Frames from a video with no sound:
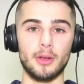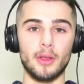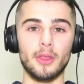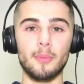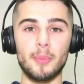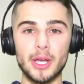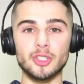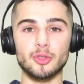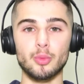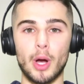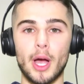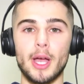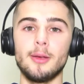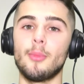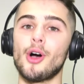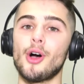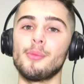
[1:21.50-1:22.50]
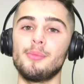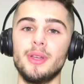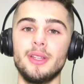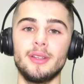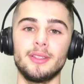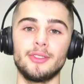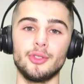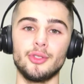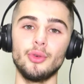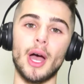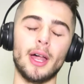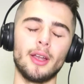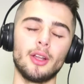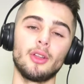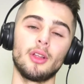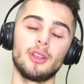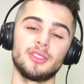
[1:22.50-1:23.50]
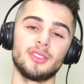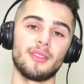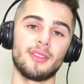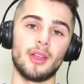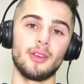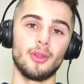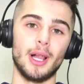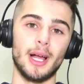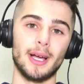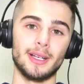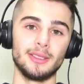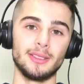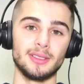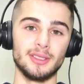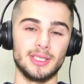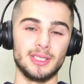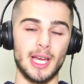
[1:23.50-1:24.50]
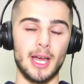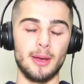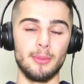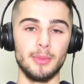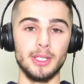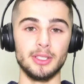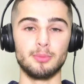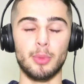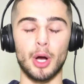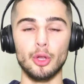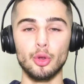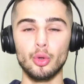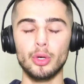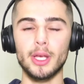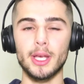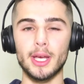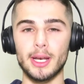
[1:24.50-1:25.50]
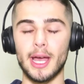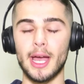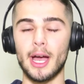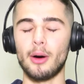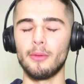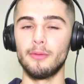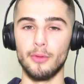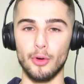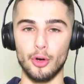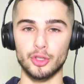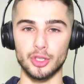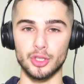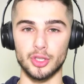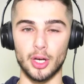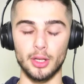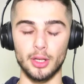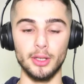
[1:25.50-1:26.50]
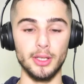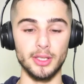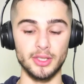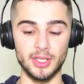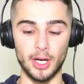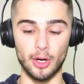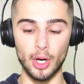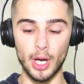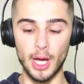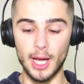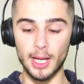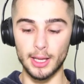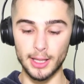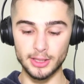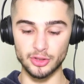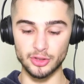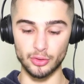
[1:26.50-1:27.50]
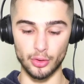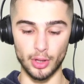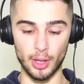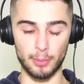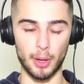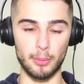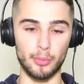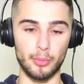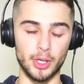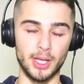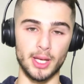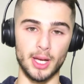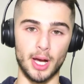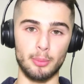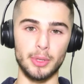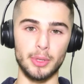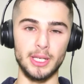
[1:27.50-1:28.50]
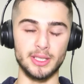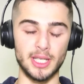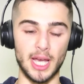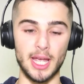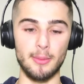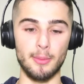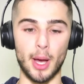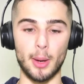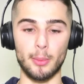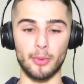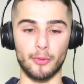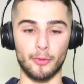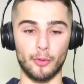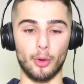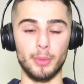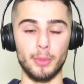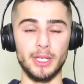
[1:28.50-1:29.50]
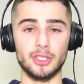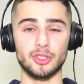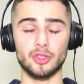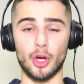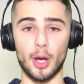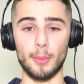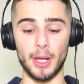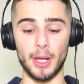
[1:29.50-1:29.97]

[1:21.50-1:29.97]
the best way, in my opinion, to analyse Nathaniel Atkinson's game is by looking at how versatile he is. Now, let's do that by bringing up his heat map from his time at